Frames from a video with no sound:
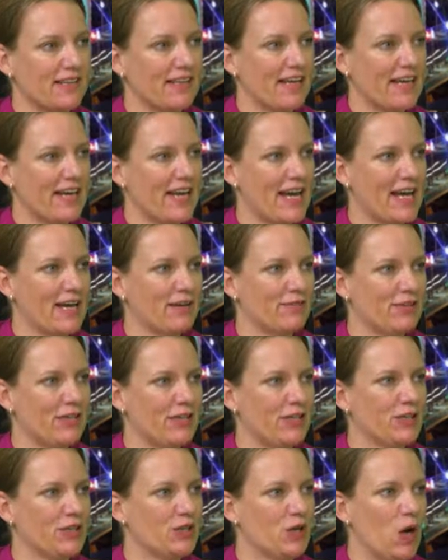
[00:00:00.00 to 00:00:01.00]
they're
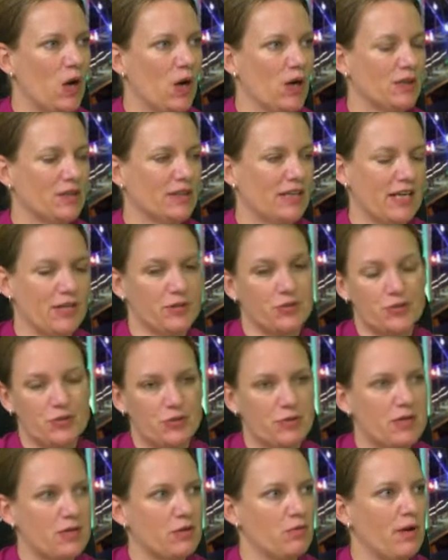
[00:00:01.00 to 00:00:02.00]
having on their
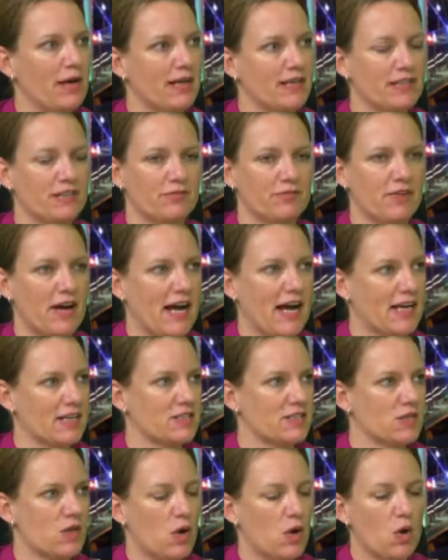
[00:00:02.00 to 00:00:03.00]
two-in-one
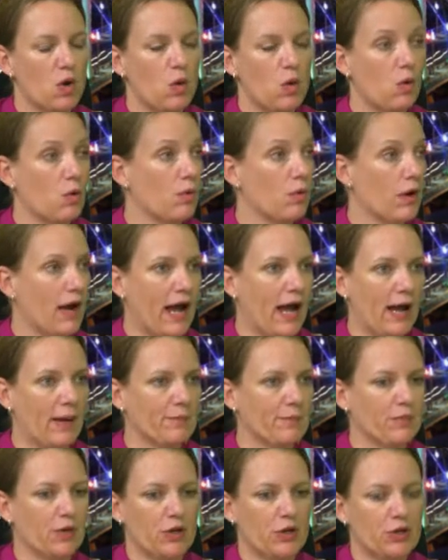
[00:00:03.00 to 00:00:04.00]
device, or
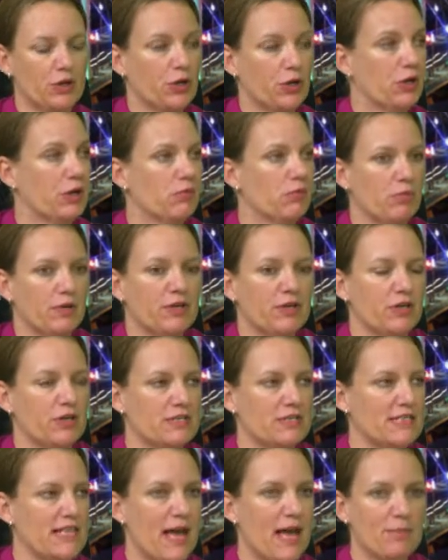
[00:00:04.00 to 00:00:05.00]
a
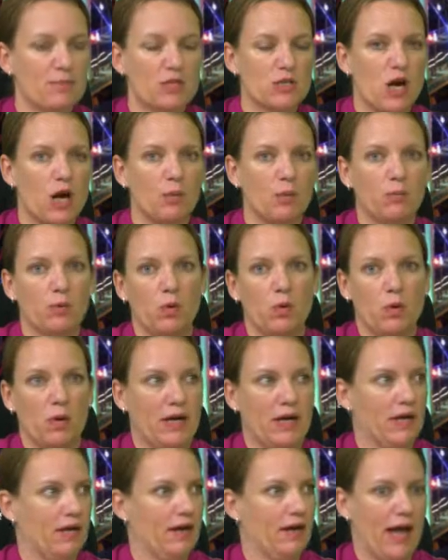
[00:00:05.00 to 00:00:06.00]
Windows laptop, or
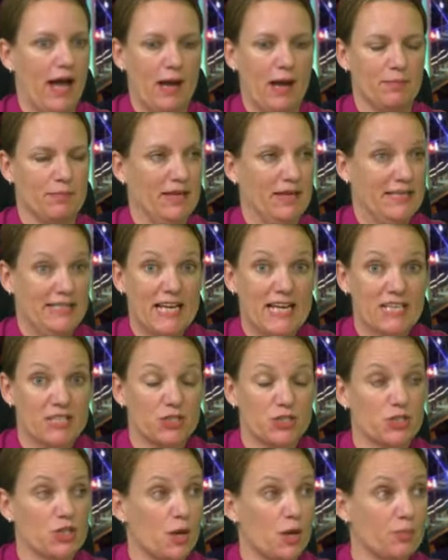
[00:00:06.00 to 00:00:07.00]
a
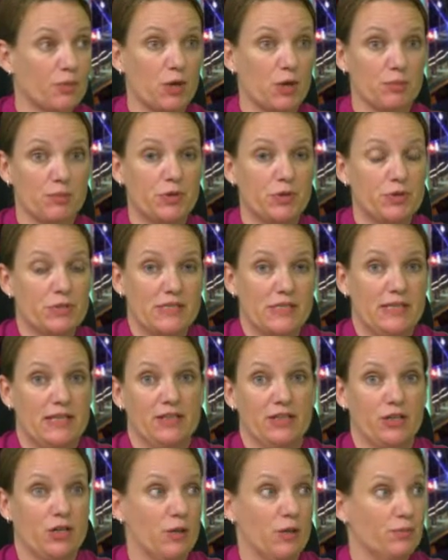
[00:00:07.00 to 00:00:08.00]
desktop computer
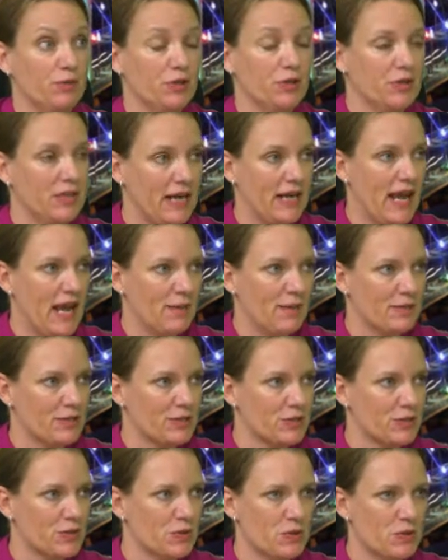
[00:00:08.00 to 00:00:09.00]
in the computer lab at
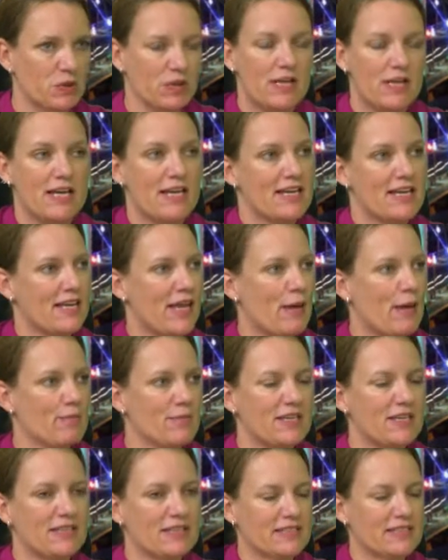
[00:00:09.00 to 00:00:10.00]
school, can
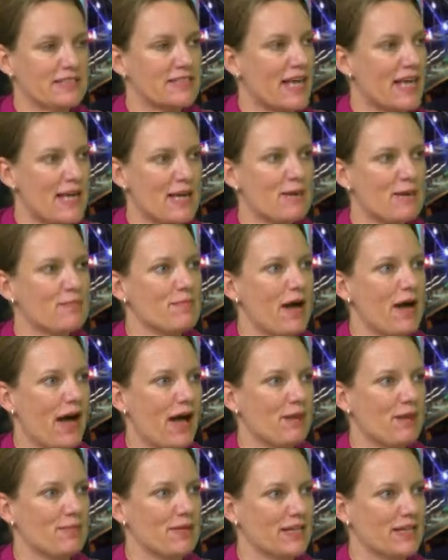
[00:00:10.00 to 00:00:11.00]
be the same
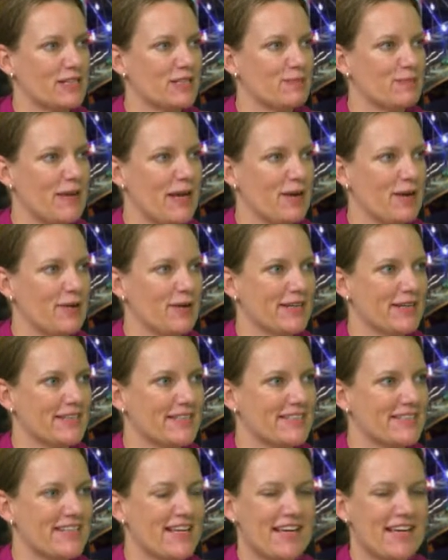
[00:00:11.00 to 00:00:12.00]

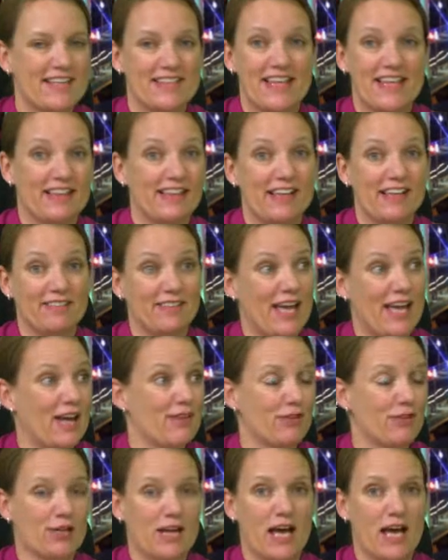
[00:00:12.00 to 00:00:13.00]
experience that they'll
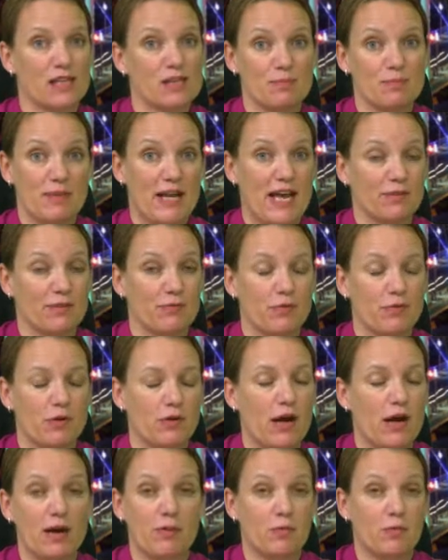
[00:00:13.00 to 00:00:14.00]
have on other
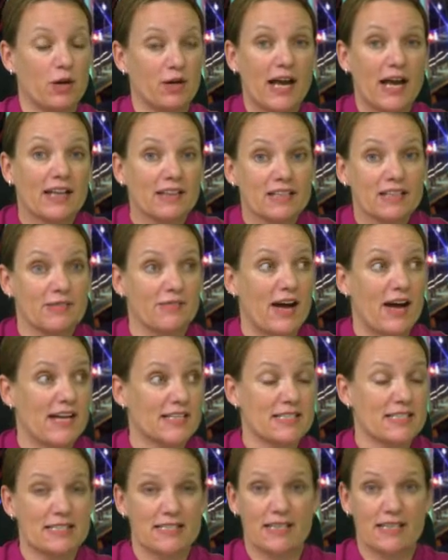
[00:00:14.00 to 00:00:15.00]
on other
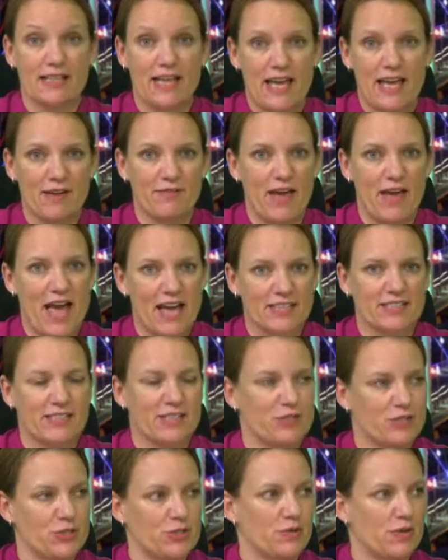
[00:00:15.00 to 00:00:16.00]
devices that they have
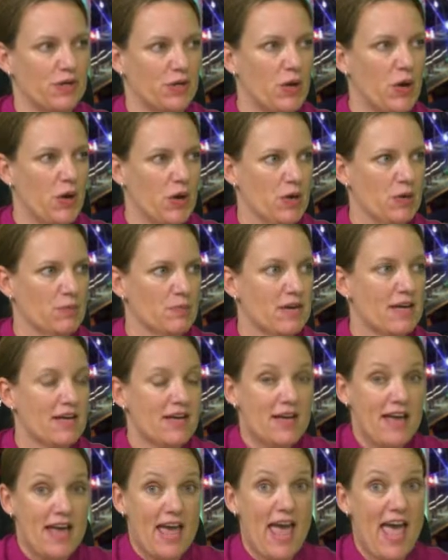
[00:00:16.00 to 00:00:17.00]
access to at home.
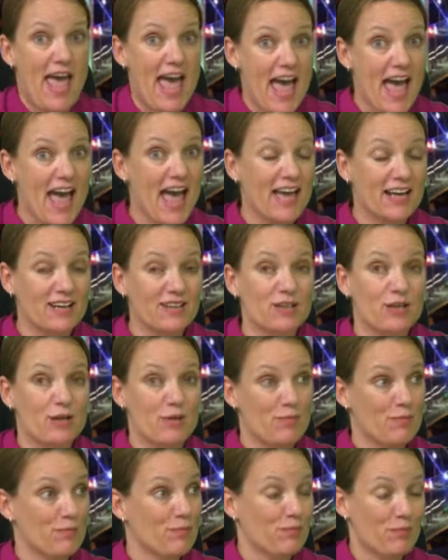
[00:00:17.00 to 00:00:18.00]
And
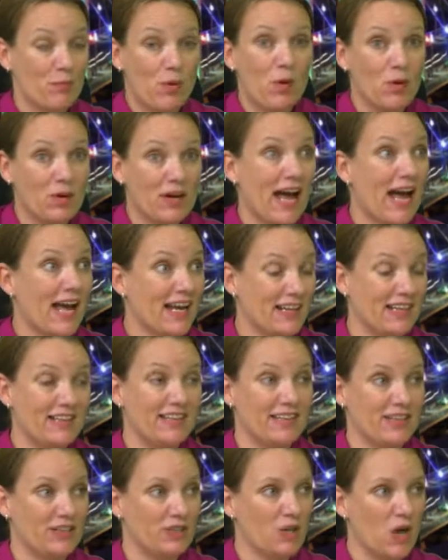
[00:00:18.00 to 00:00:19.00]
more likely
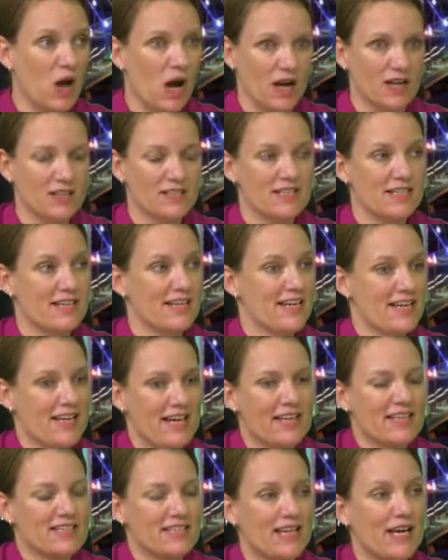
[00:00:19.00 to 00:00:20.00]
than not,
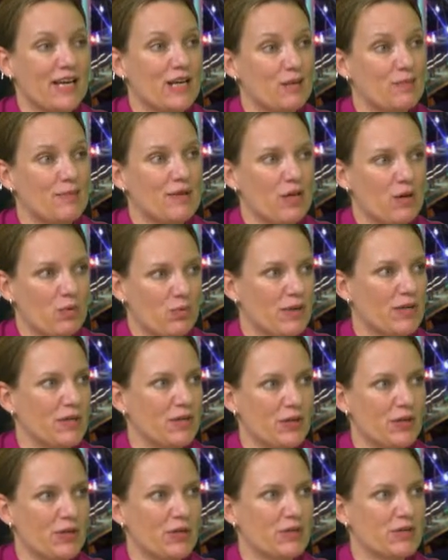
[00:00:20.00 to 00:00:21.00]
it's going to be a
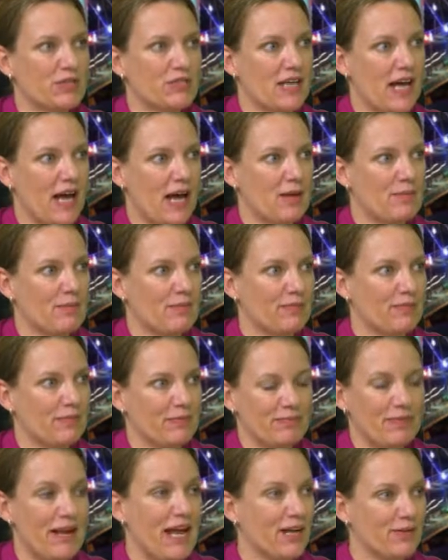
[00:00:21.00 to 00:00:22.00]
Windows
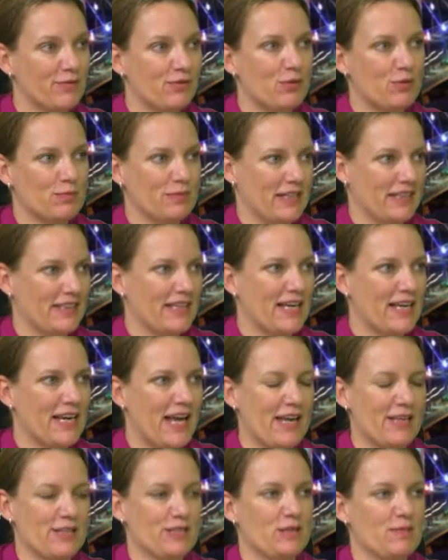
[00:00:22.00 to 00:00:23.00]
platform that they're
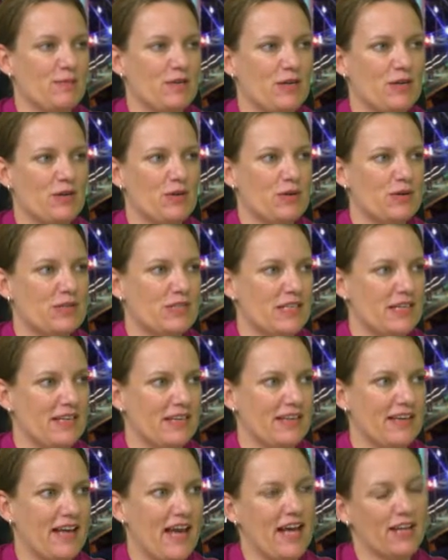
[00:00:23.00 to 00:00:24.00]
going to be
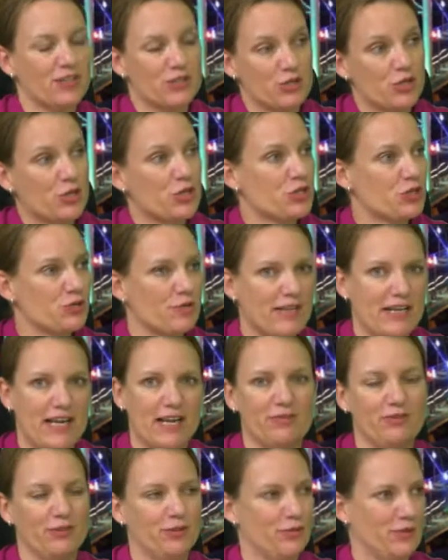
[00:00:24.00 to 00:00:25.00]
using at tertiary
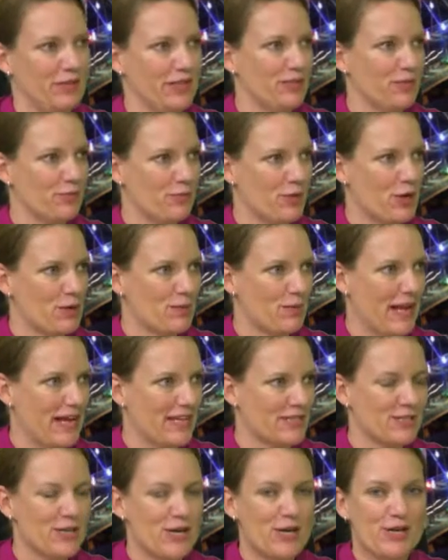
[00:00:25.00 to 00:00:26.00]
level or in the
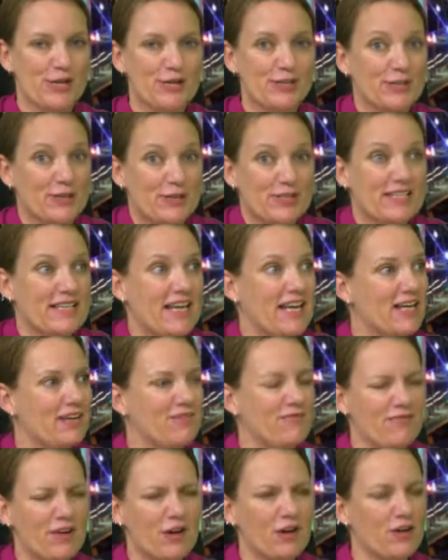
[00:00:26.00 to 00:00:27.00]
workplace. So it's
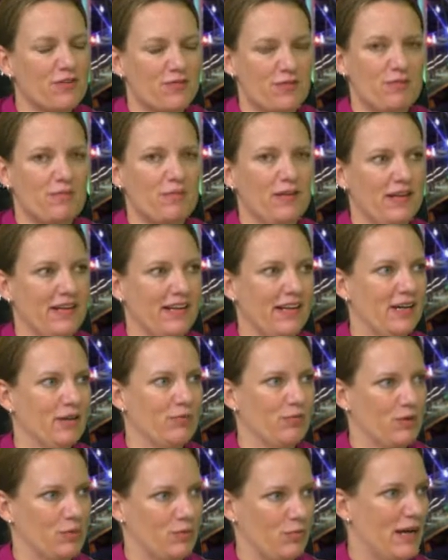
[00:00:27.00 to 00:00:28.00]
getting very familiar
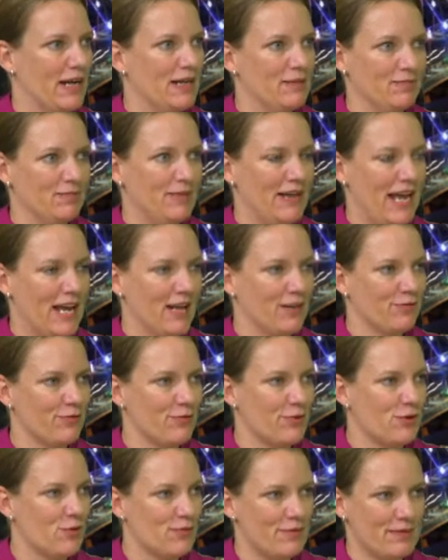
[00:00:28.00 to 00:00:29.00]
with one
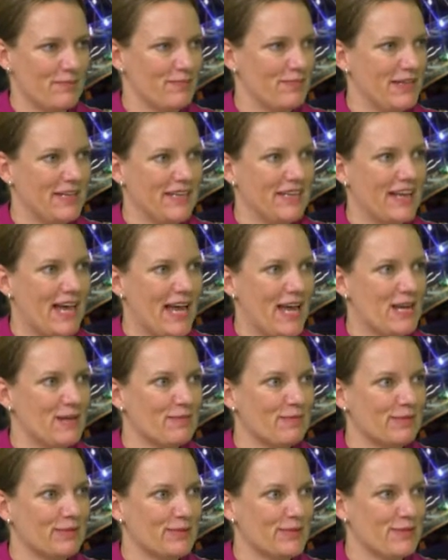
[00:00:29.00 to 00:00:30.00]
platform and being
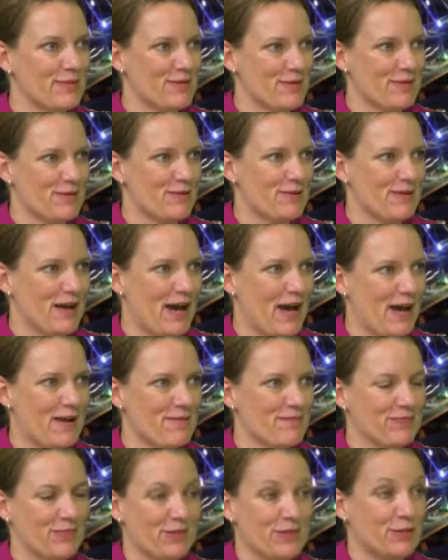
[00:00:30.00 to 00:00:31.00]
able to
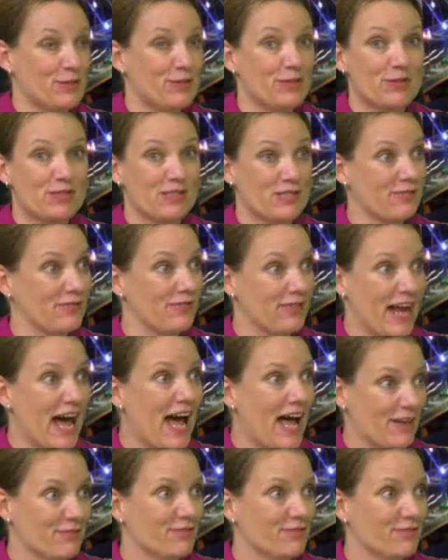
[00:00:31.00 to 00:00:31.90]
use it for life.